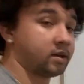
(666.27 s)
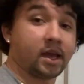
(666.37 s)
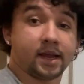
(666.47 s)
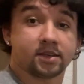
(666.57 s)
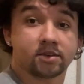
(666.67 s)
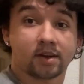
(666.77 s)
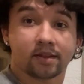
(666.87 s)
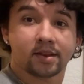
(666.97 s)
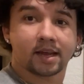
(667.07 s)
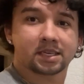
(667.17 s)
Okay, so now
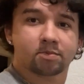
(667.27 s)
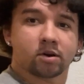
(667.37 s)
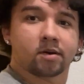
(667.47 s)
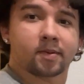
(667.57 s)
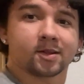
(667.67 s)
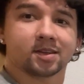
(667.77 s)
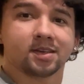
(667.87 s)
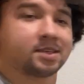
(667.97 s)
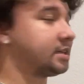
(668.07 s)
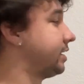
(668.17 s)
the next part about
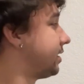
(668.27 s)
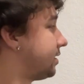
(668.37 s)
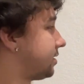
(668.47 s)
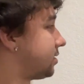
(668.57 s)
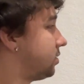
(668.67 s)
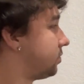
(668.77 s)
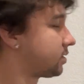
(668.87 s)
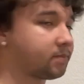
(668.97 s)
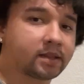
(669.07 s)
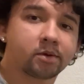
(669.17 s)
this is
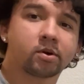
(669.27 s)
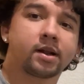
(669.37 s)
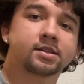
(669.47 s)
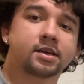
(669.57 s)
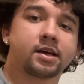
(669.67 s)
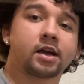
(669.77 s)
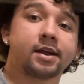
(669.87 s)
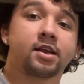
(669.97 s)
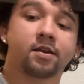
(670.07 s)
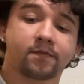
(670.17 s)
something that we're going to have to kind of
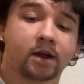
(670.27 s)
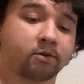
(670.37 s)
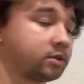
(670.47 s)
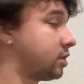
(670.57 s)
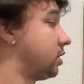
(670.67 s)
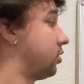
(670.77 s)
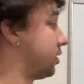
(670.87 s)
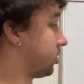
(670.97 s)
identify with the unit